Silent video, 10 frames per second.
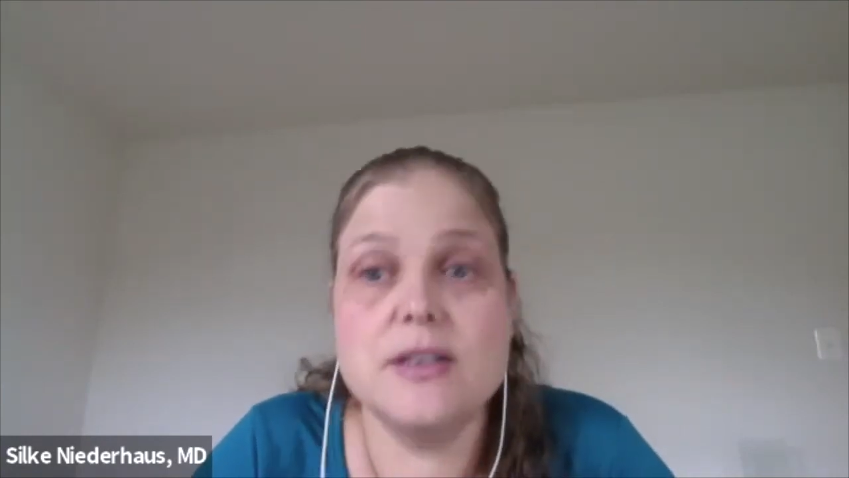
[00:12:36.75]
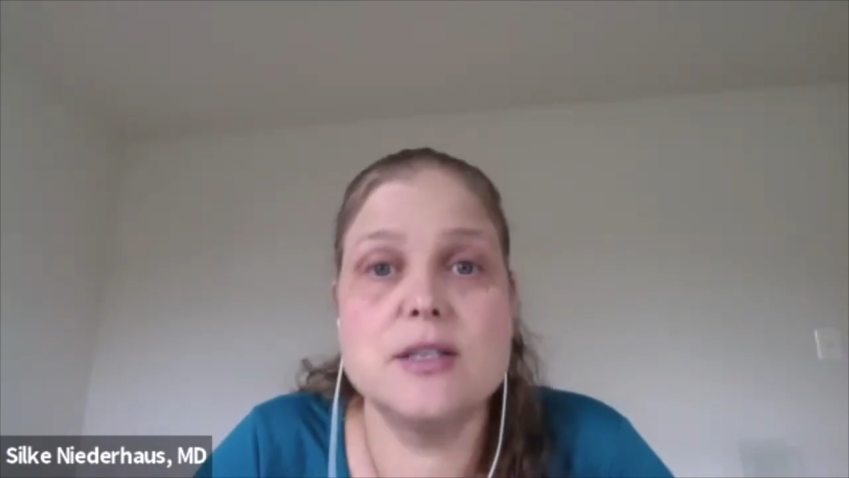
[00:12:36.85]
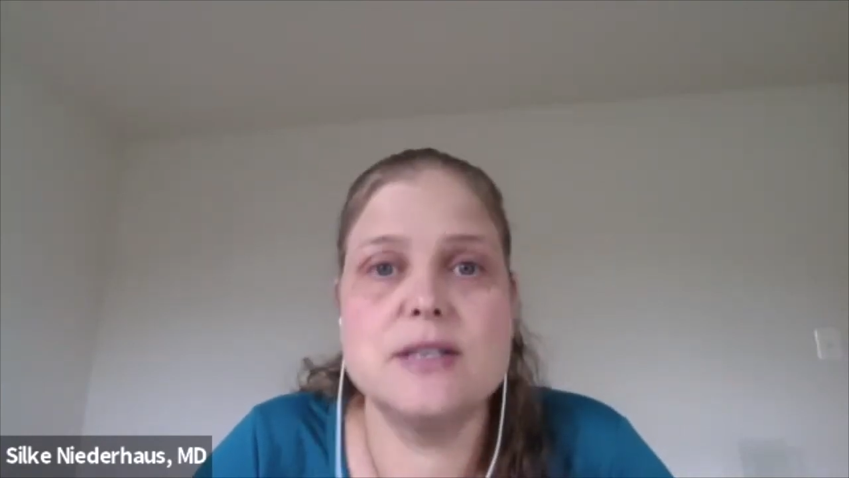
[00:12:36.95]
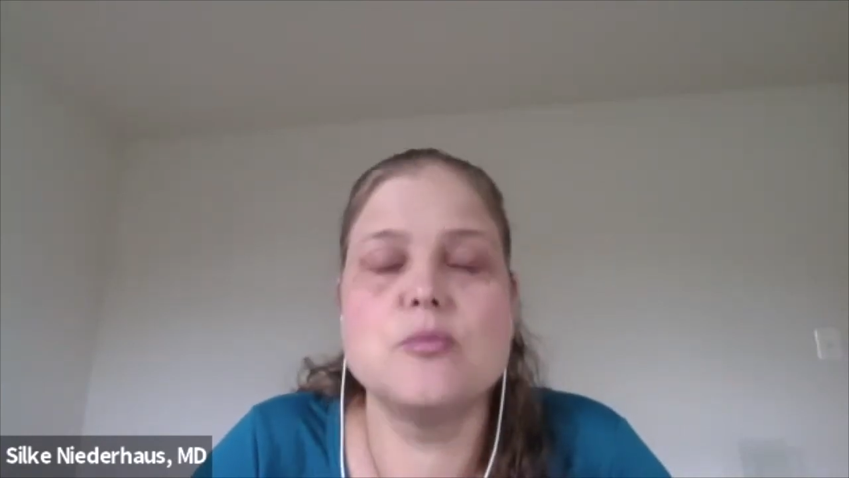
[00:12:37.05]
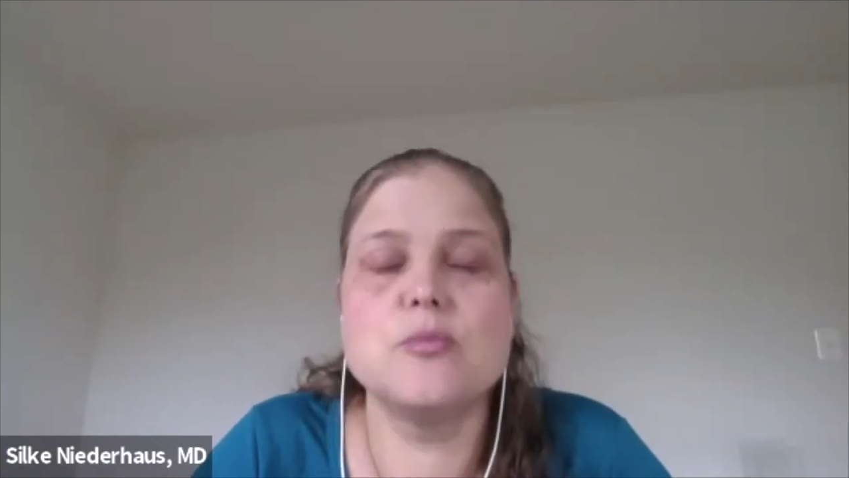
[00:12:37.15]

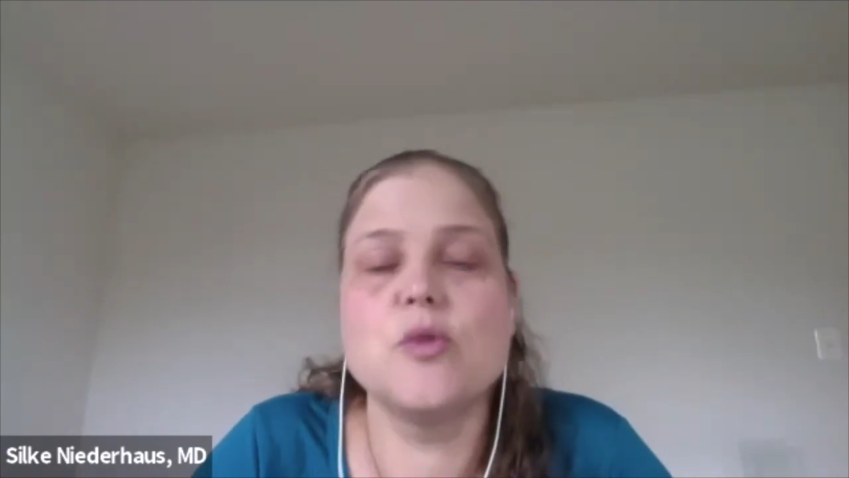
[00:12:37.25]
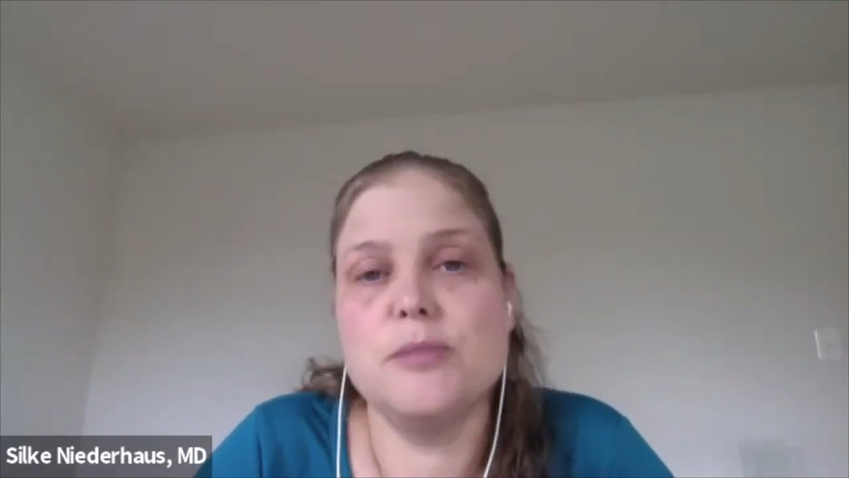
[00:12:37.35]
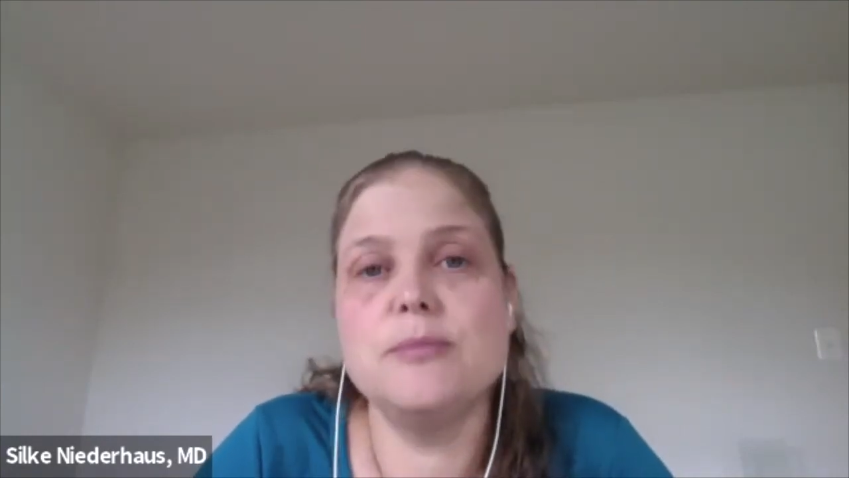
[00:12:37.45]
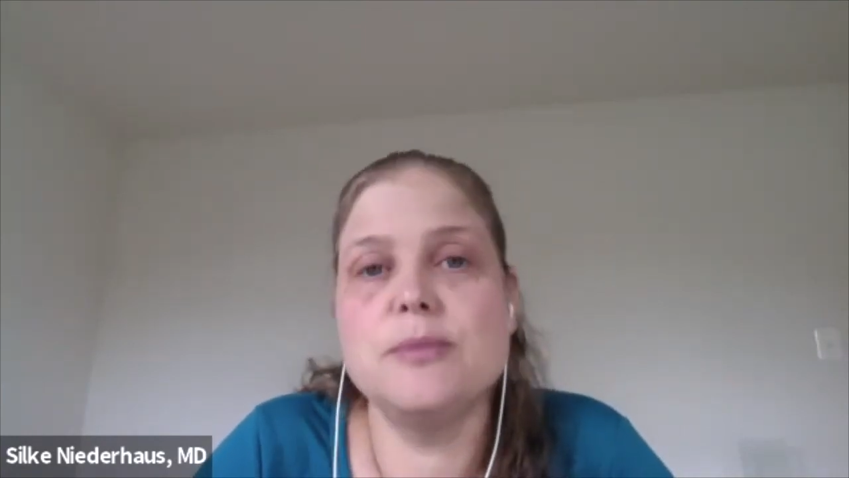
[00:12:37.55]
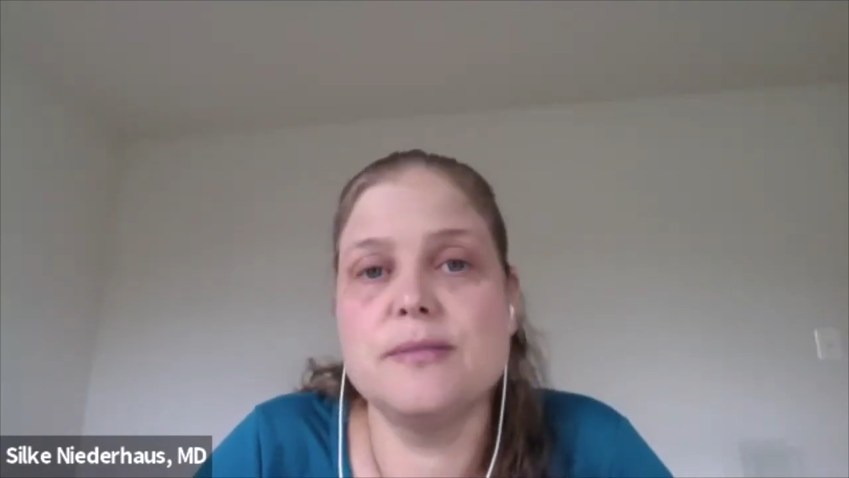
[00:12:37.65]
because as
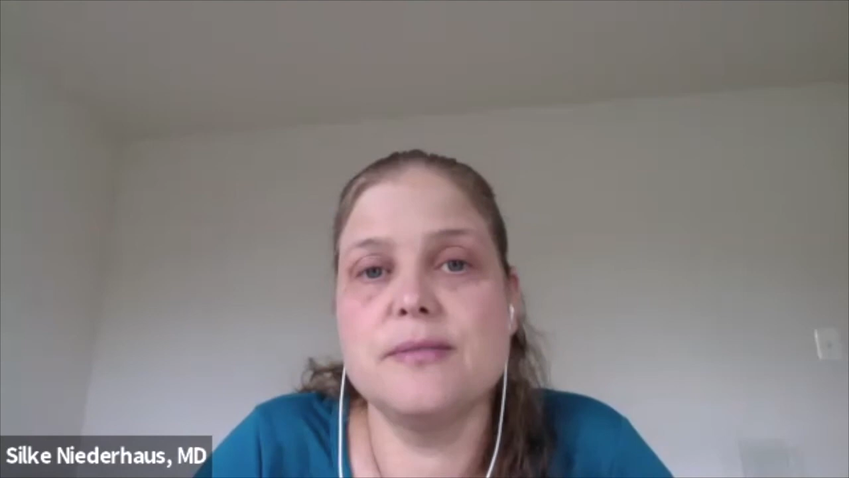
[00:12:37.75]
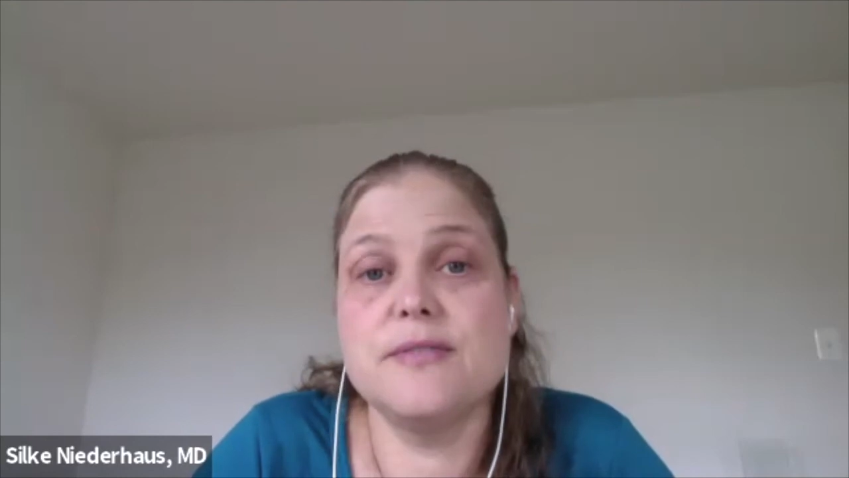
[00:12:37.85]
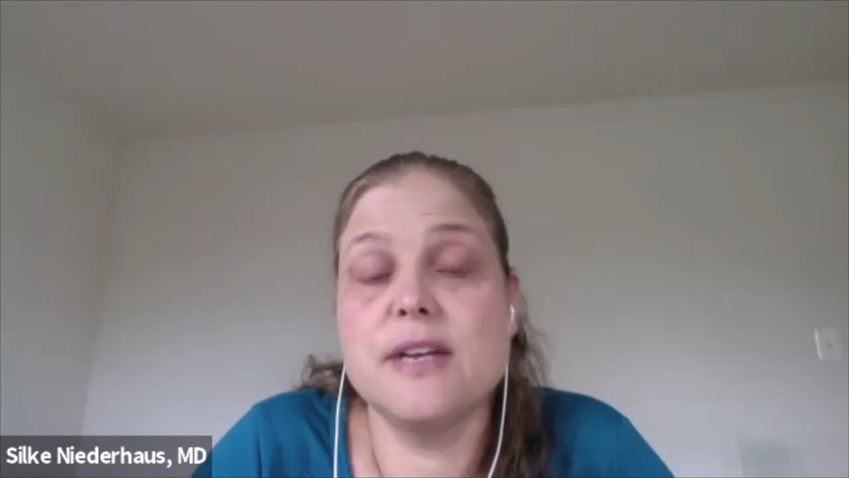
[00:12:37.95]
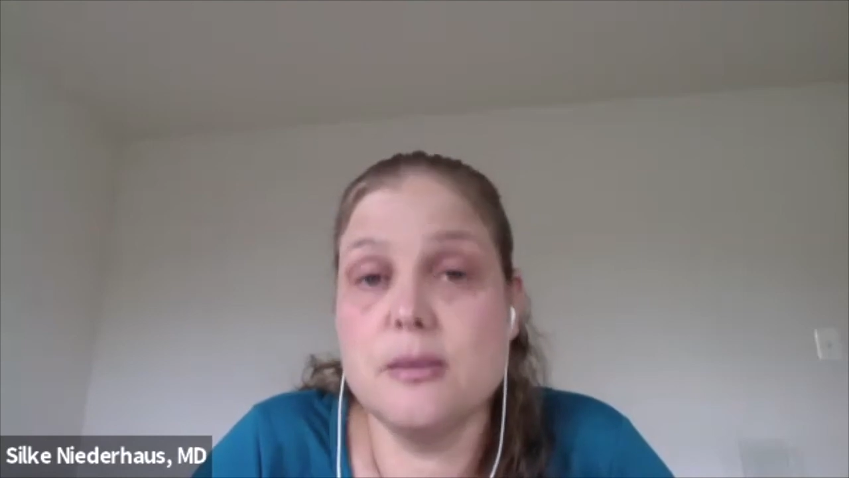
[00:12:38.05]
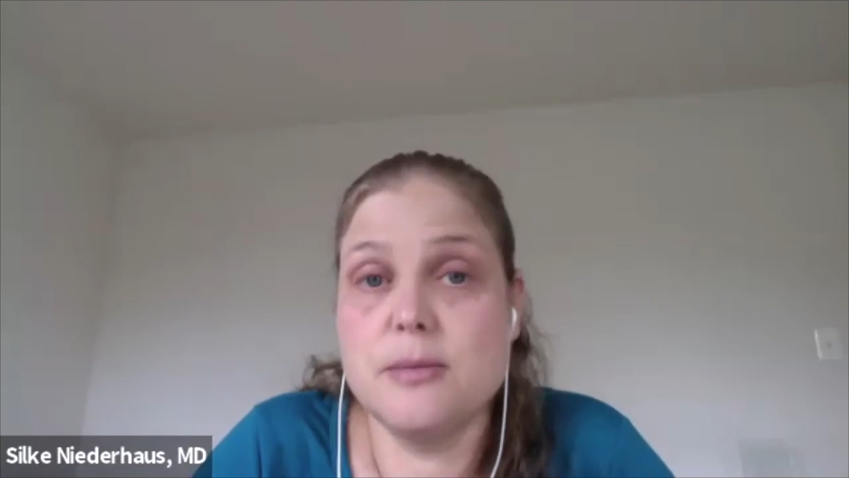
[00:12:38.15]
more
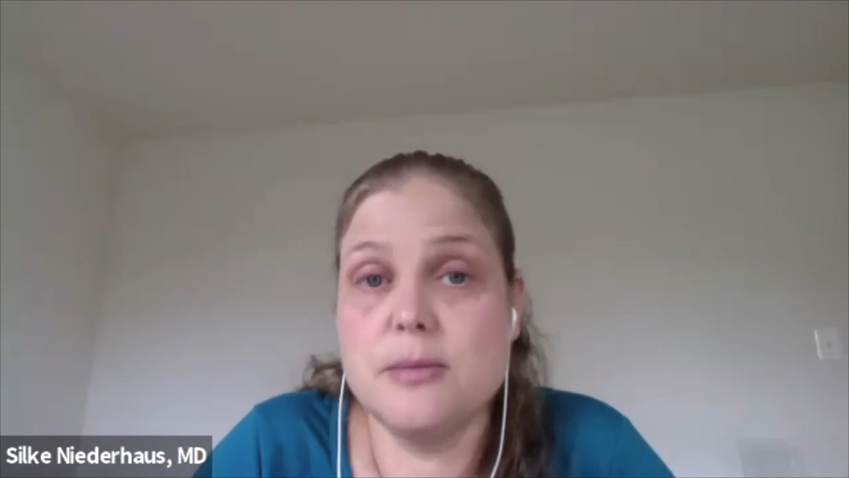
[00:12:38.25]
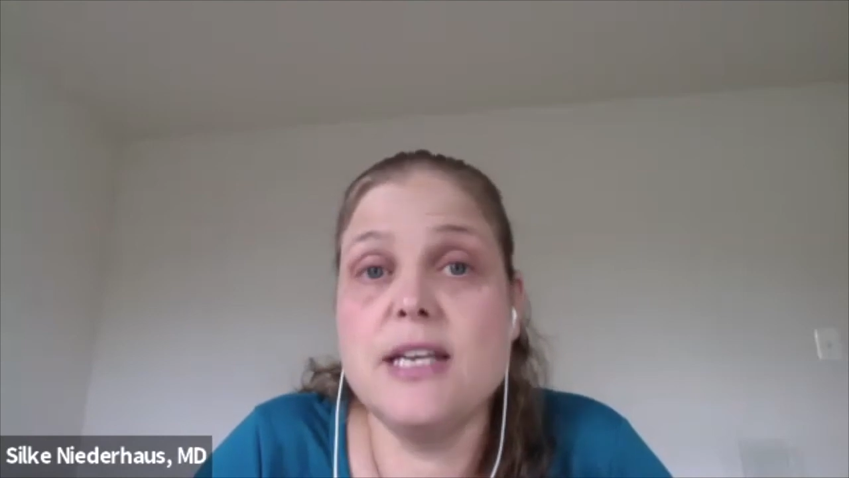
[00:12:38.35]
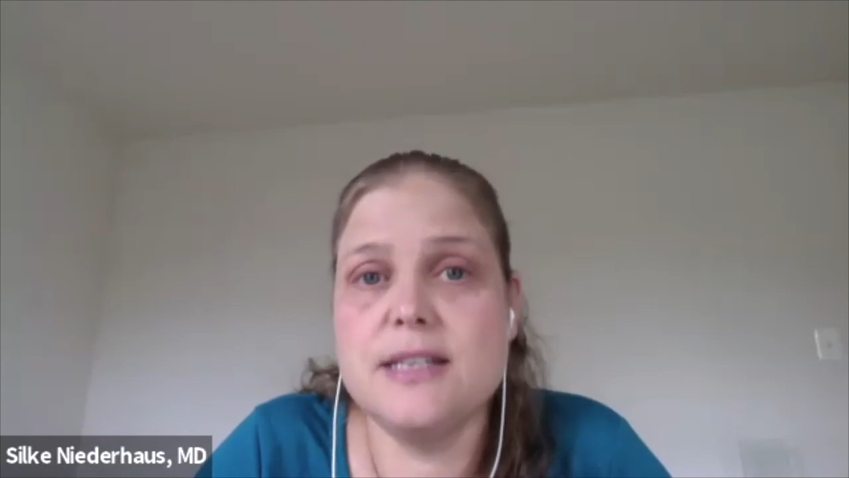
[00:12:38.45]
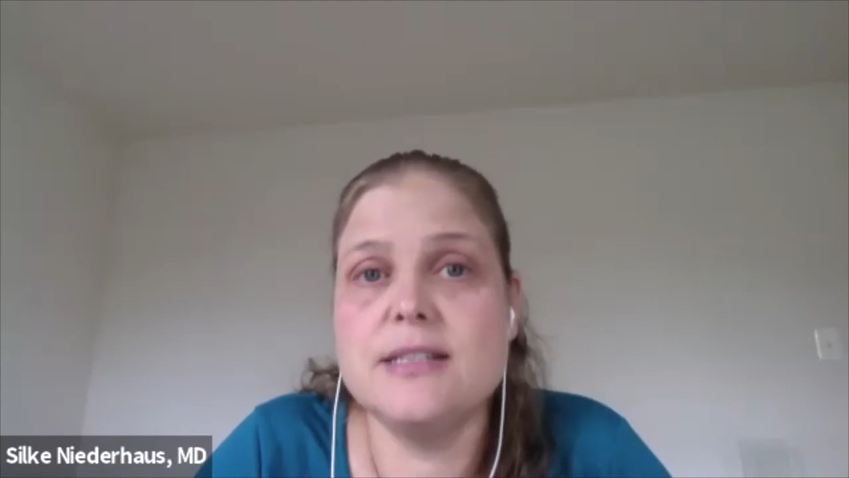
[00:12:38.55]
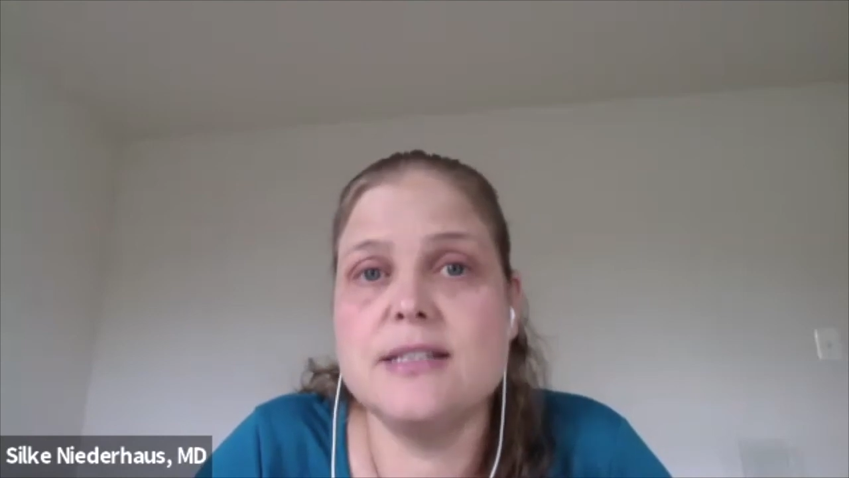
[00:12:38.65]
people develop
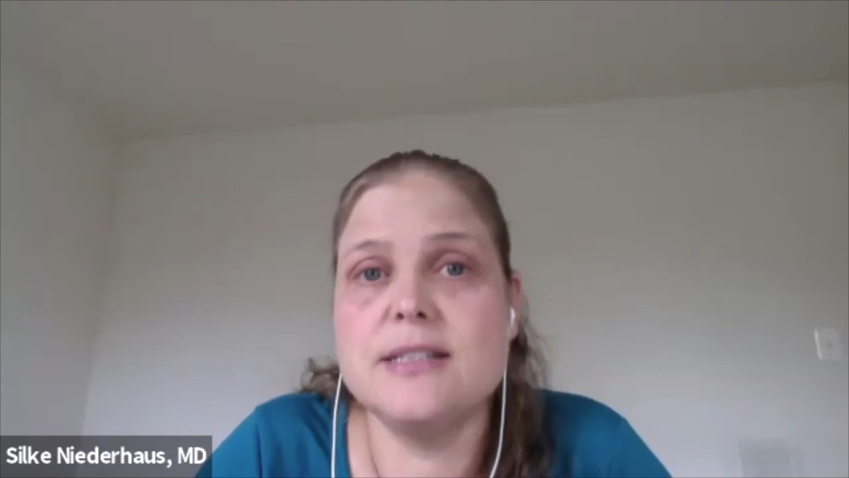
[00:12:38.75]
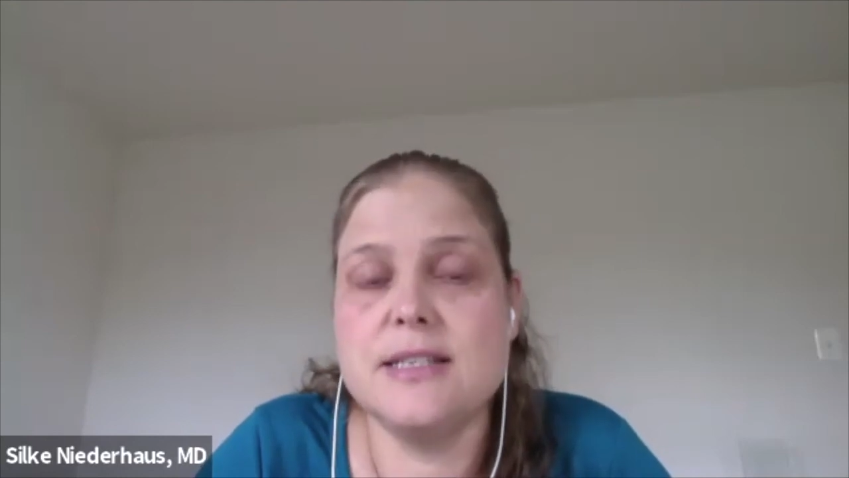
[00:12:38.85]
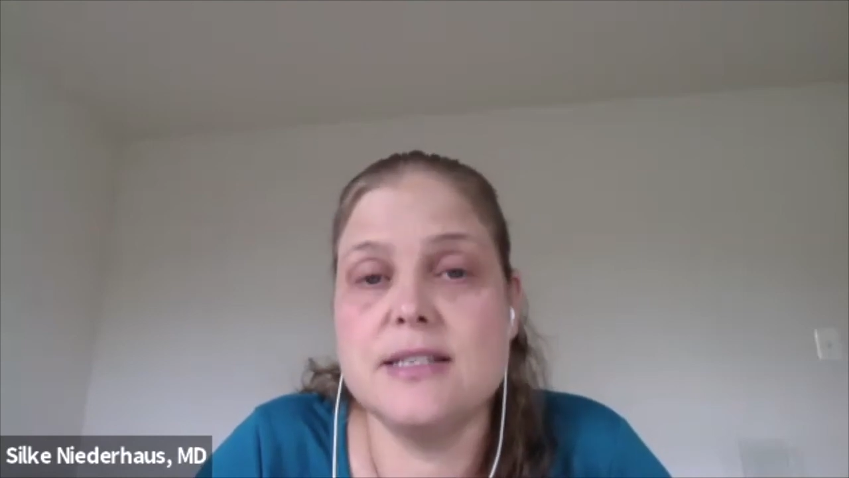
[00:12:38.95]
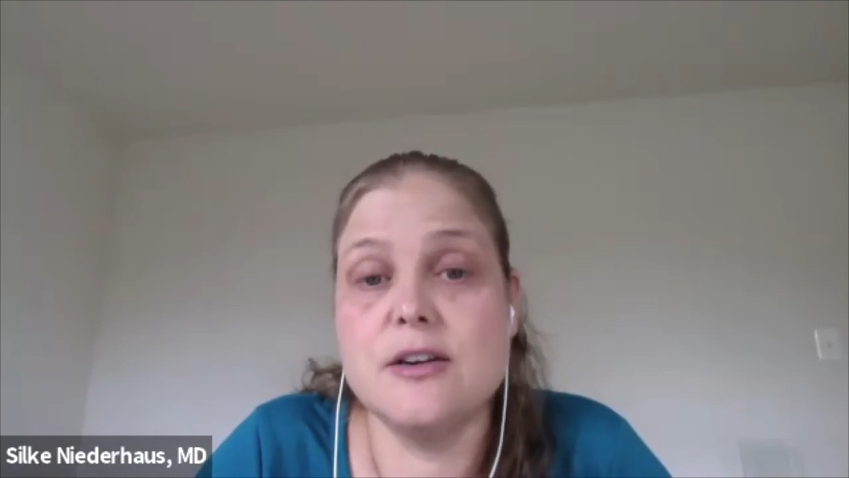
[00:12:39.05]
kidney disease